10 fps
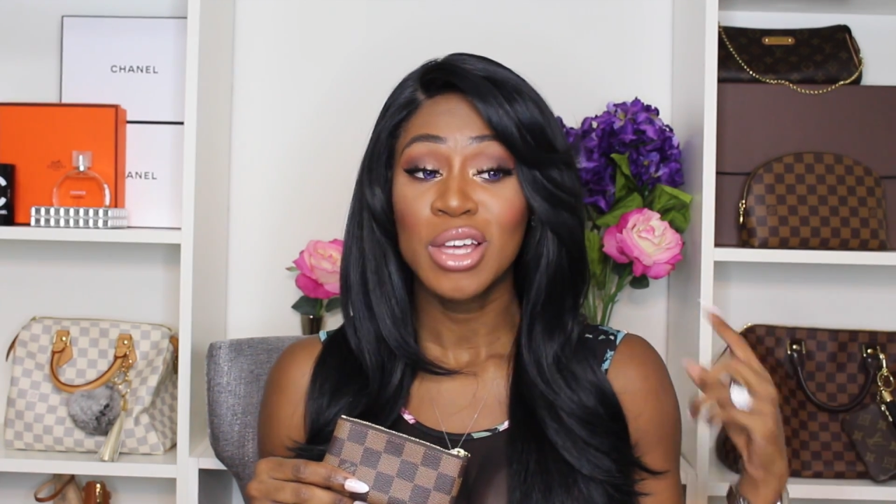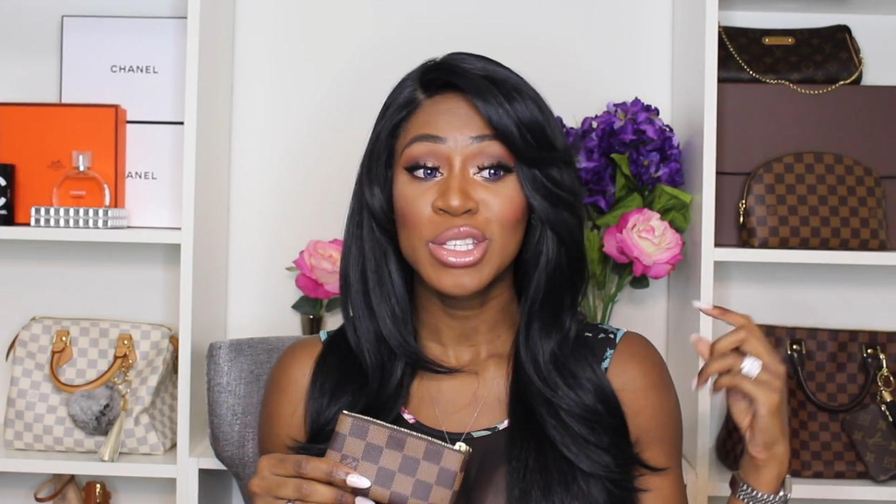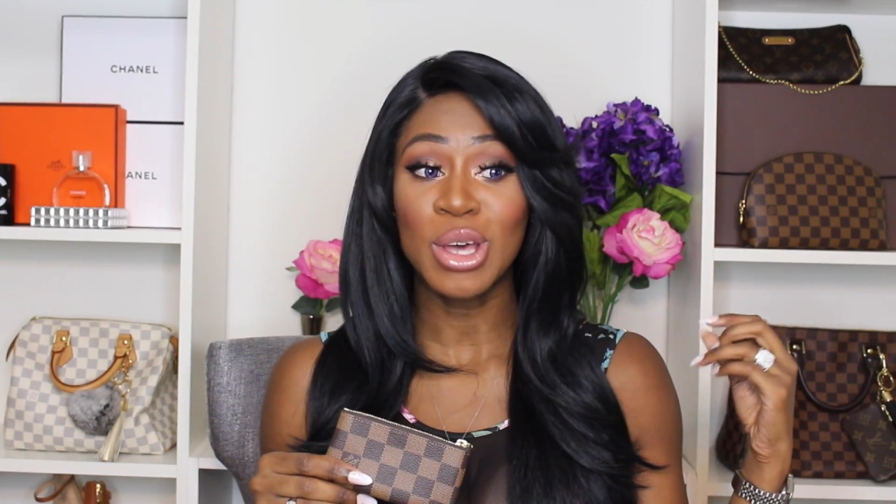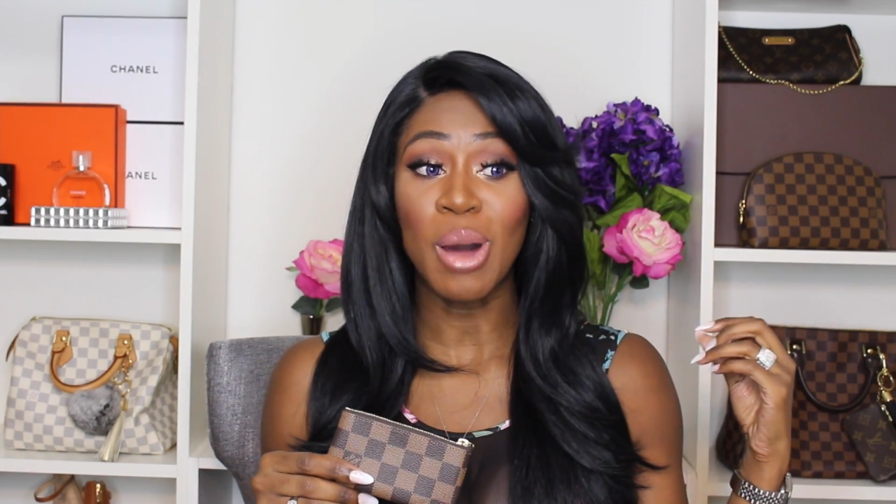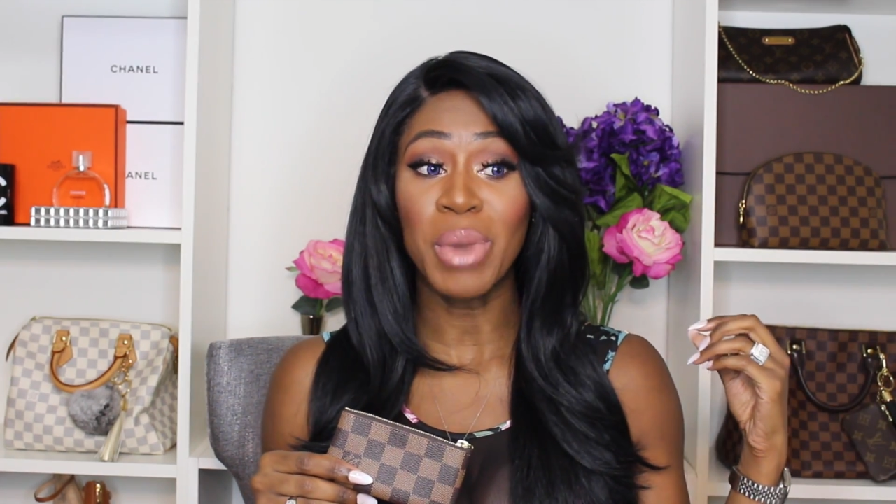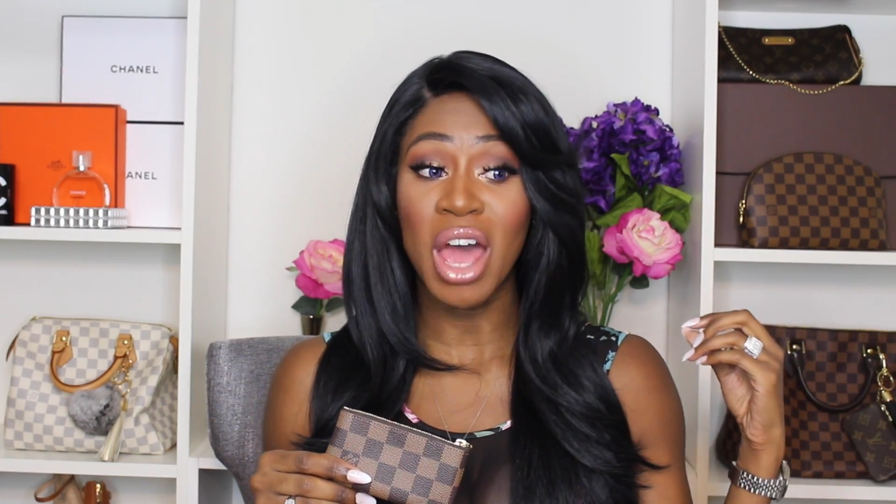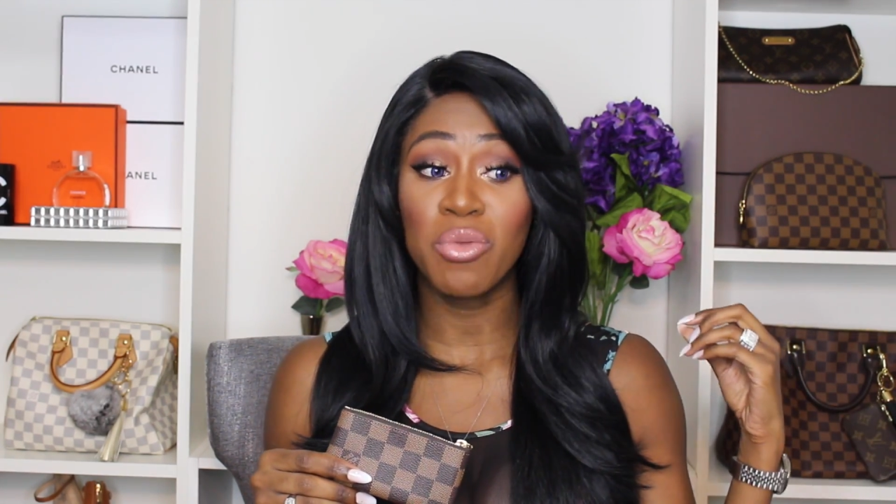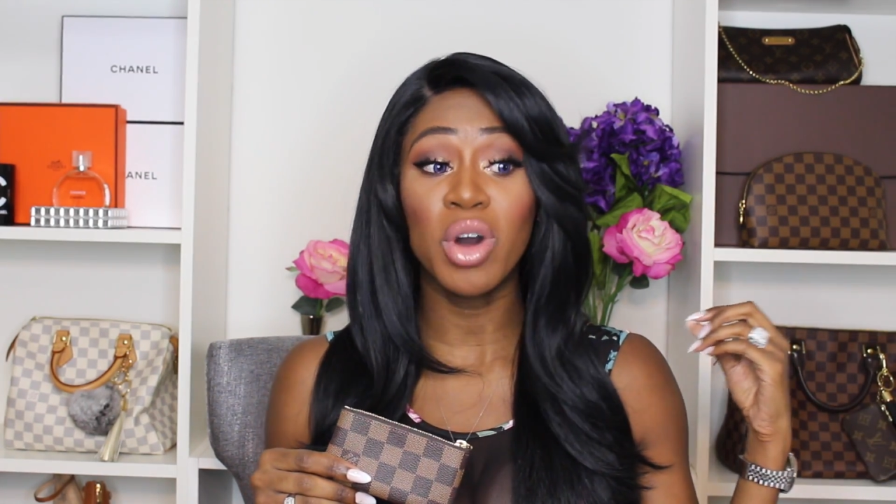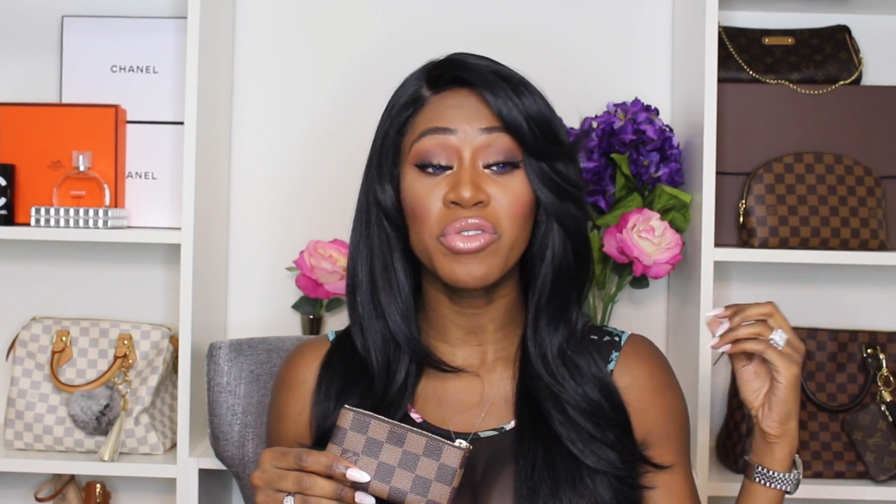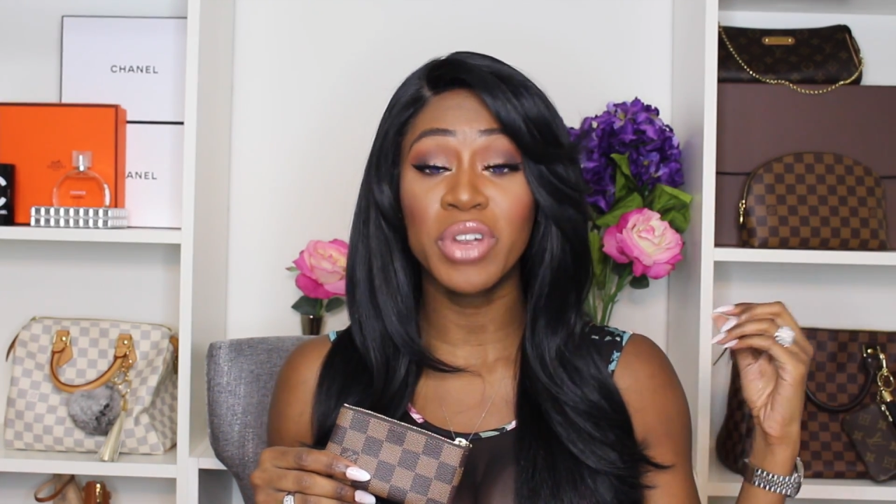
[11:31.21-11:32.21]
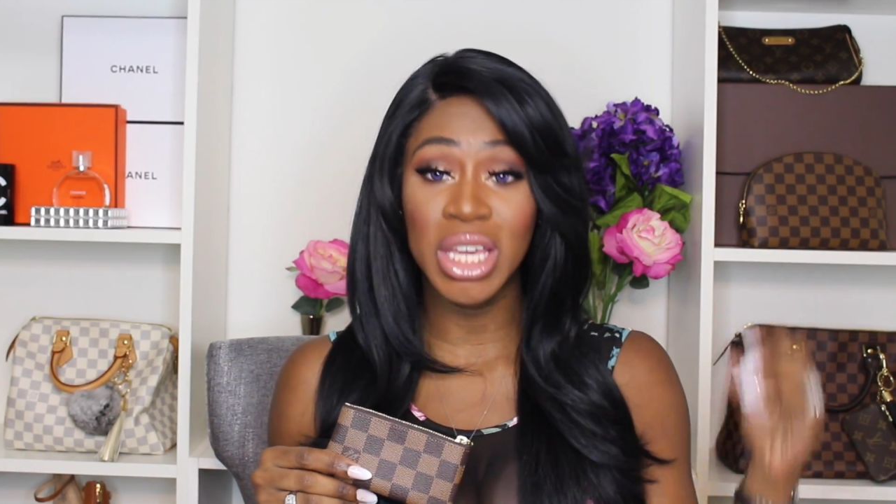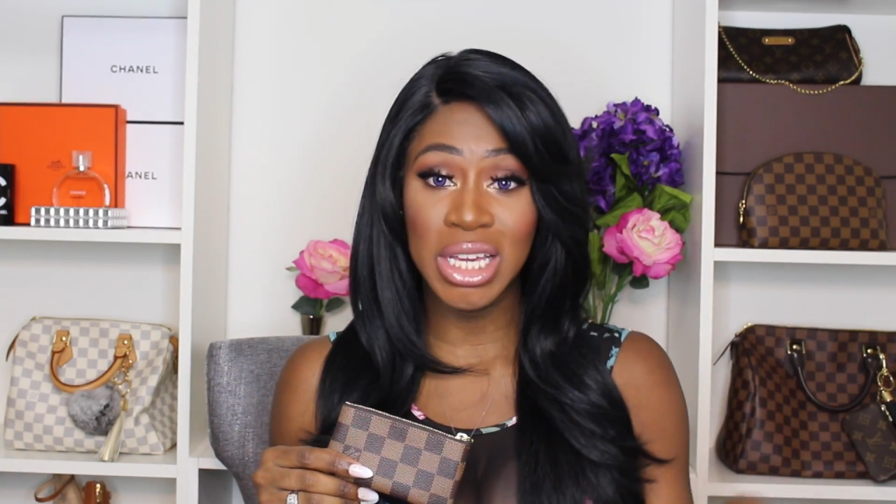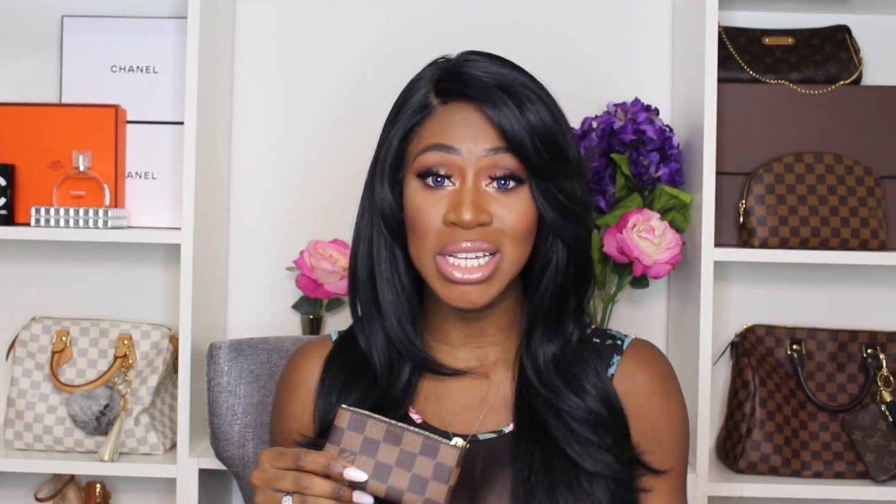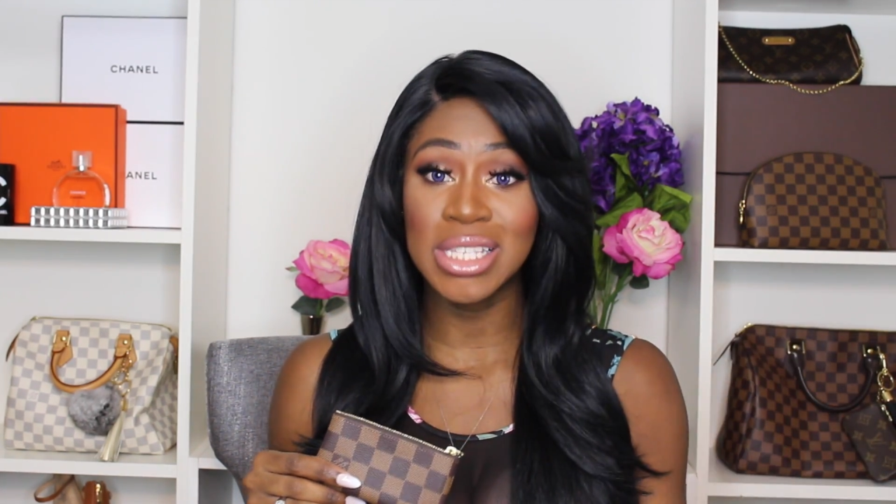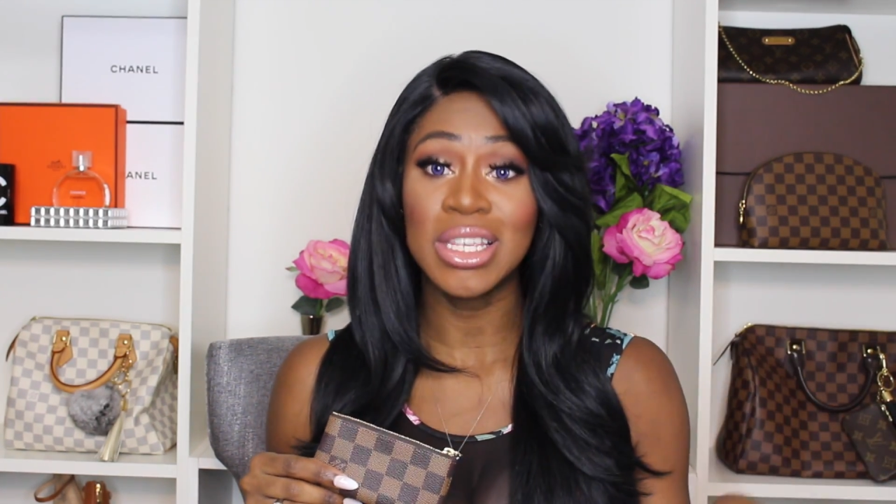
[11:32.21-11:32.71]
So I'm gonna have one for
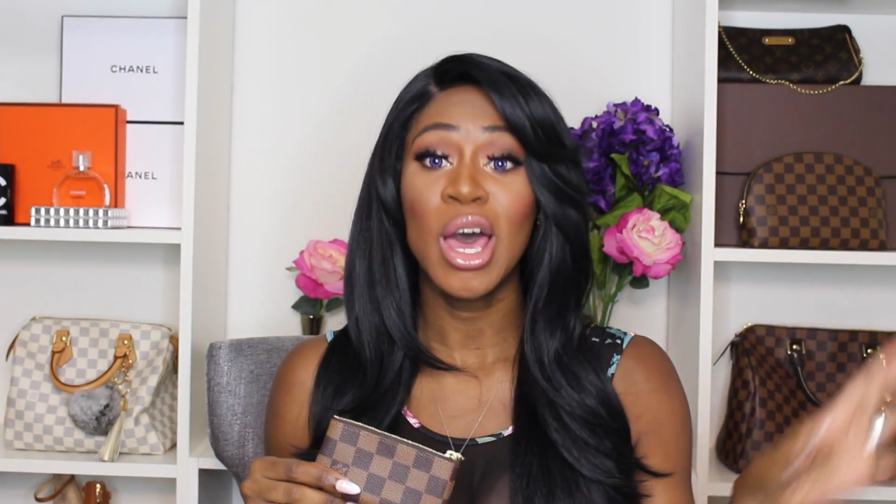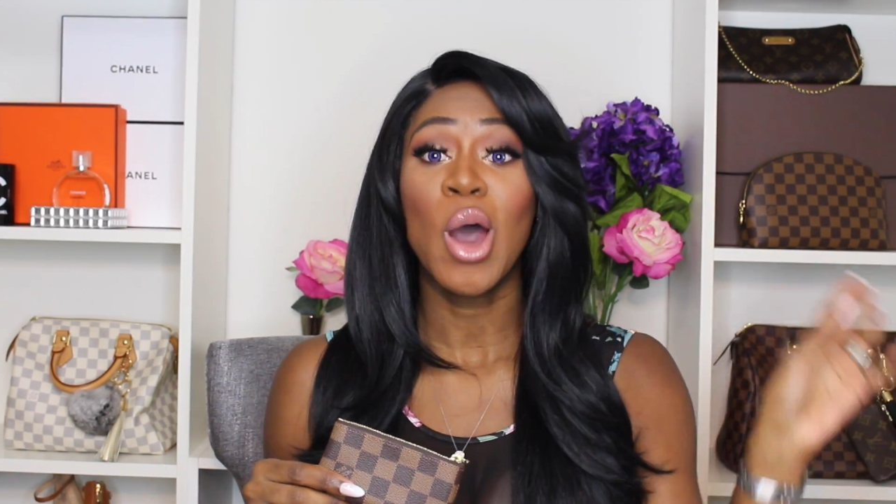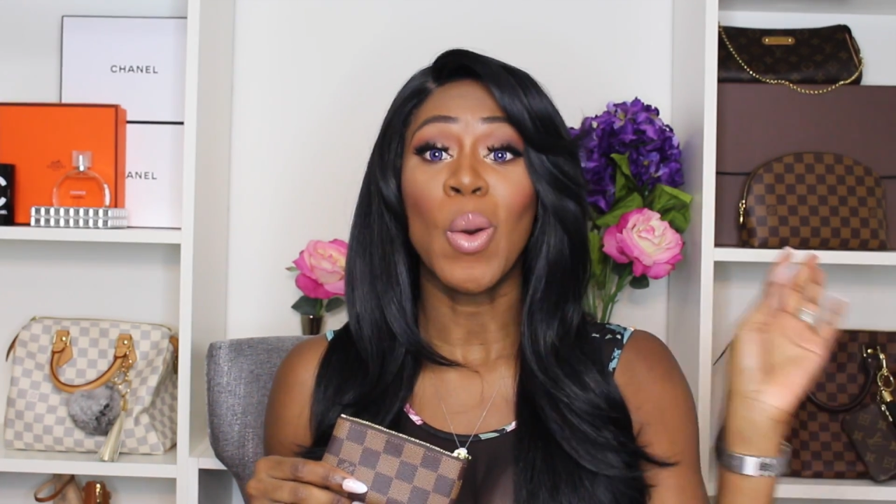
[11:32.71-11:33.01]
keys,